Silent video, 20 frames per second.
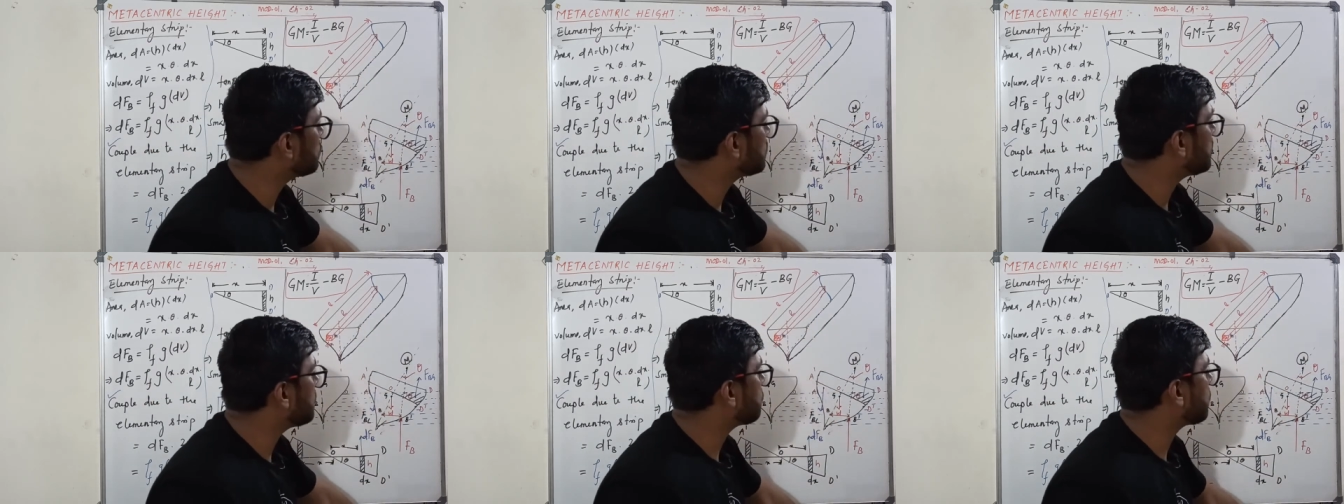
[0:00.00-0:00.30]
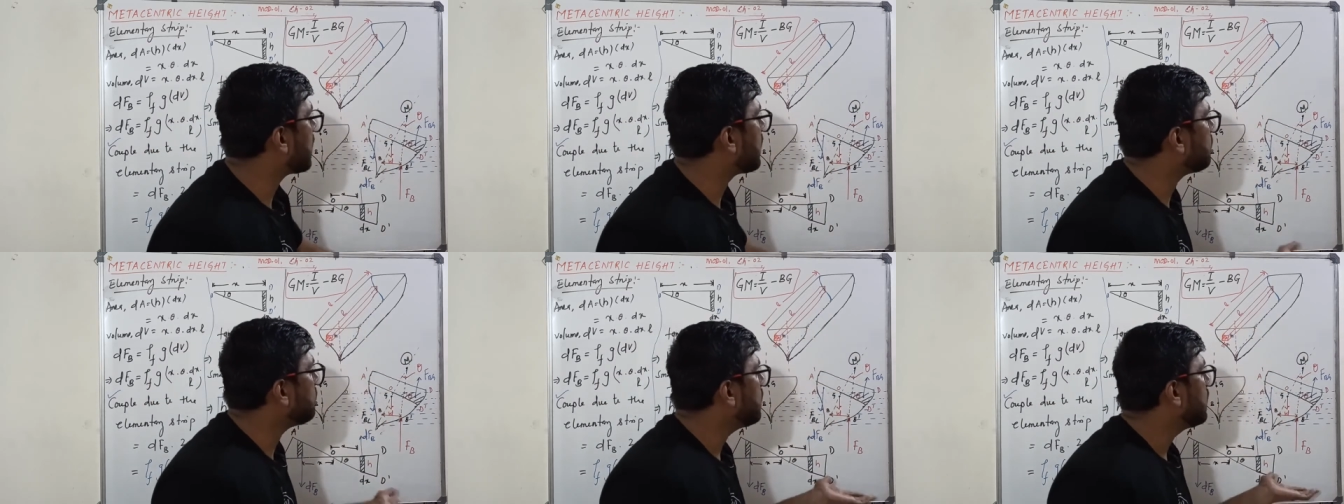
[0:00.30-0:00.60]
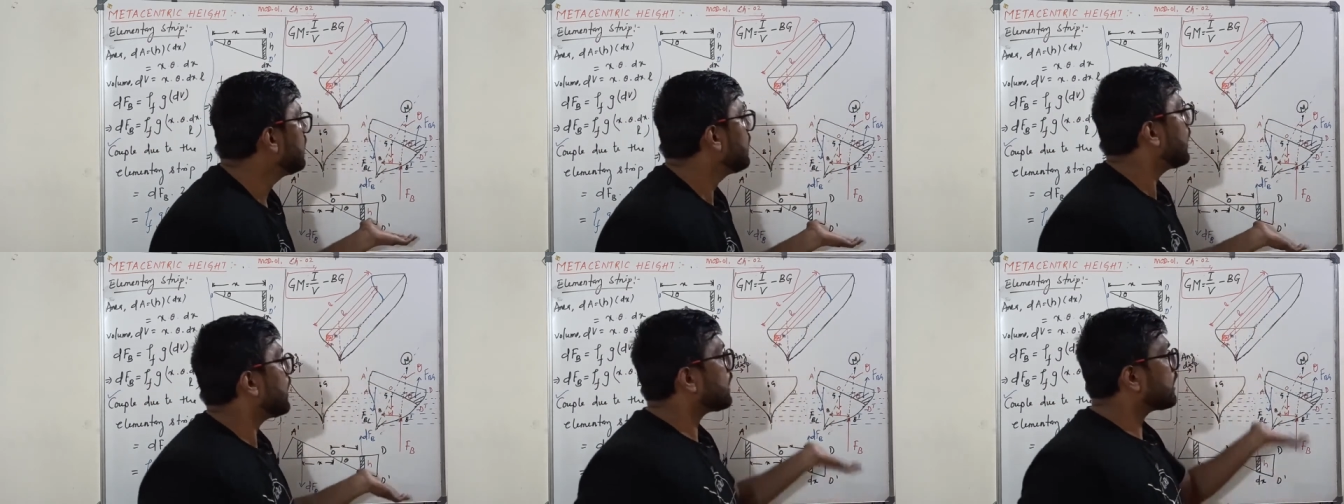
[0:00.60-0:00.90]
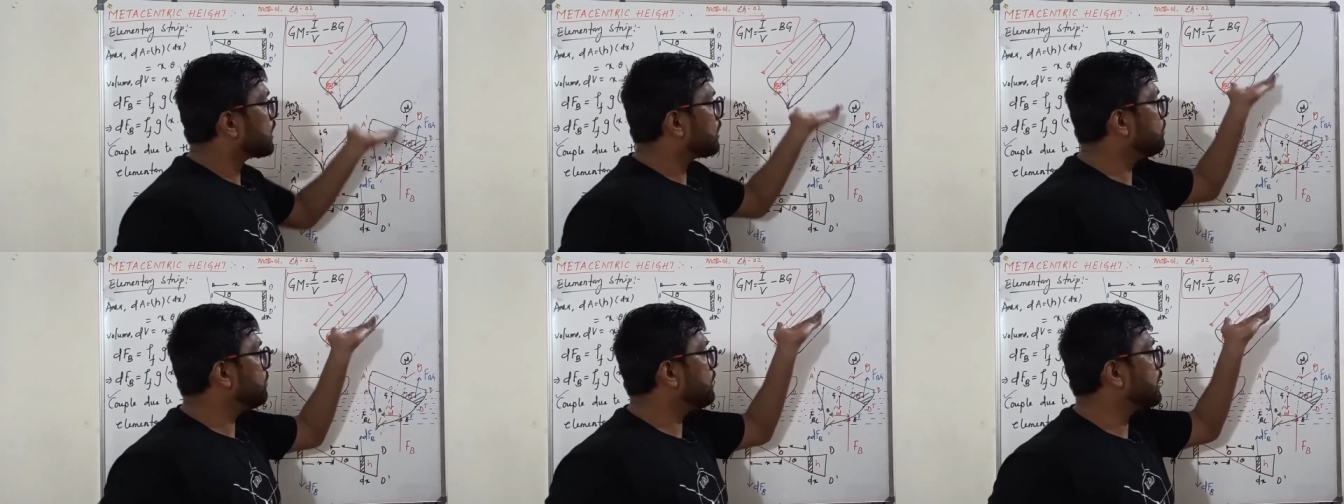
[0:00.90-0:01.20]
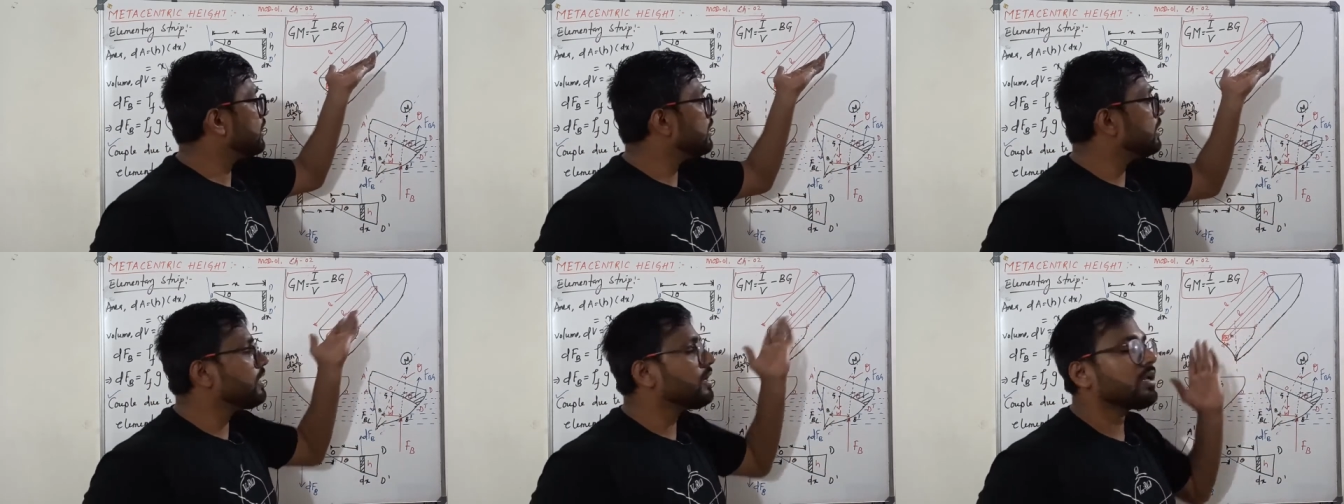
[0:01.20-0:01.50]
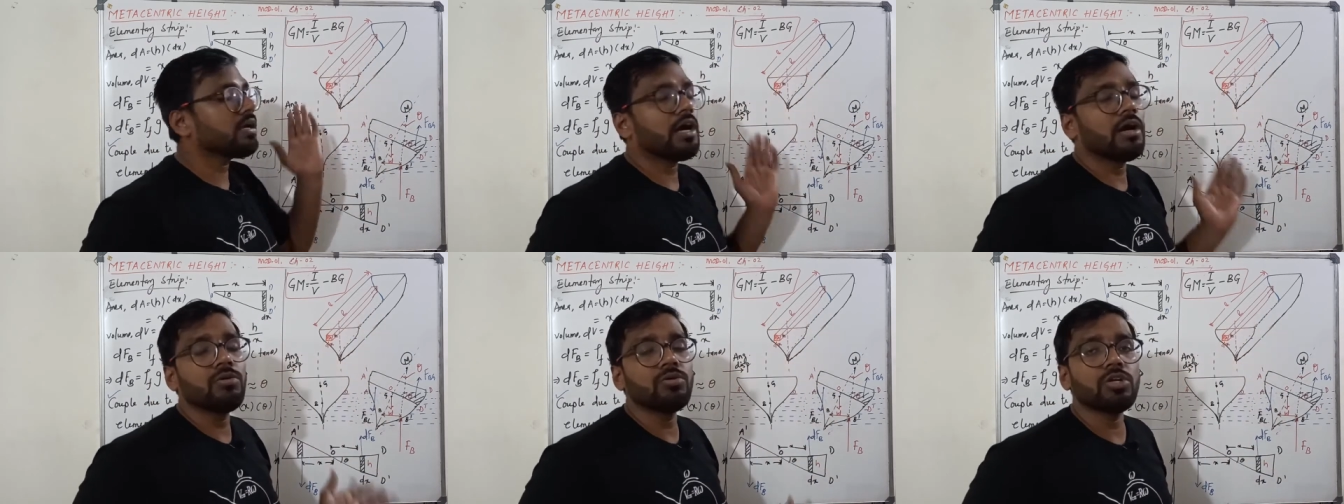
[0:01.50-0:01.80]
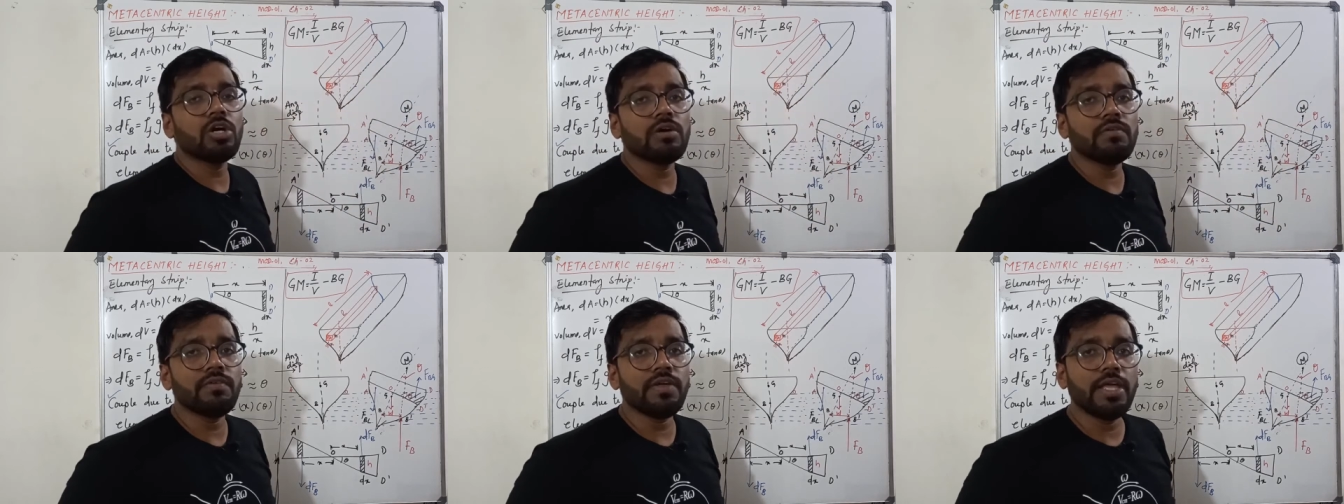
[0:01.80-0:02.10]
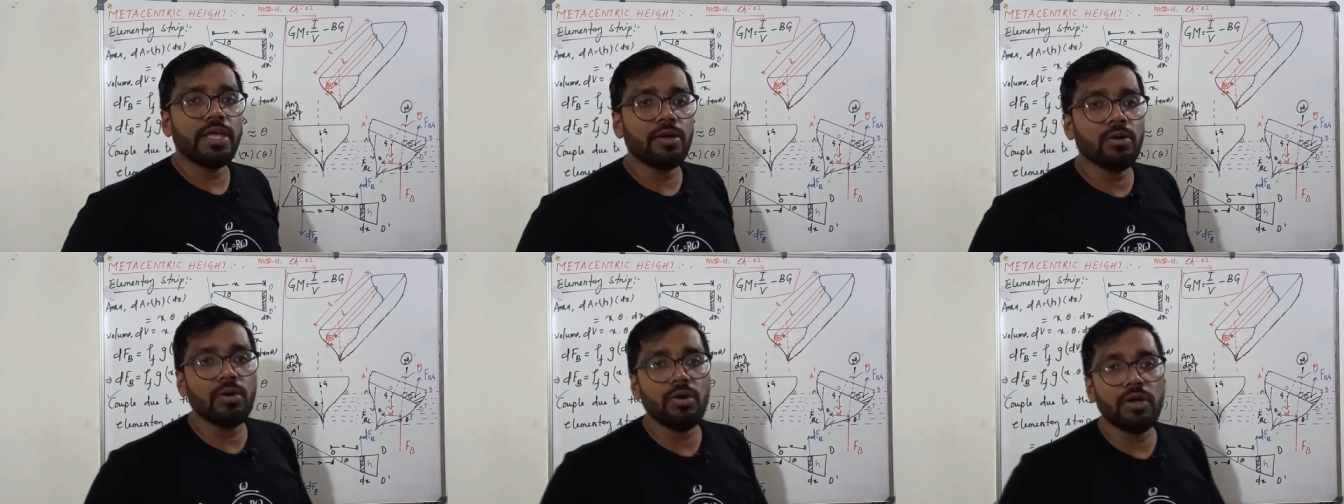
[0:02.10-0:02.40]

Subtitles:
D prime and coming in out of AO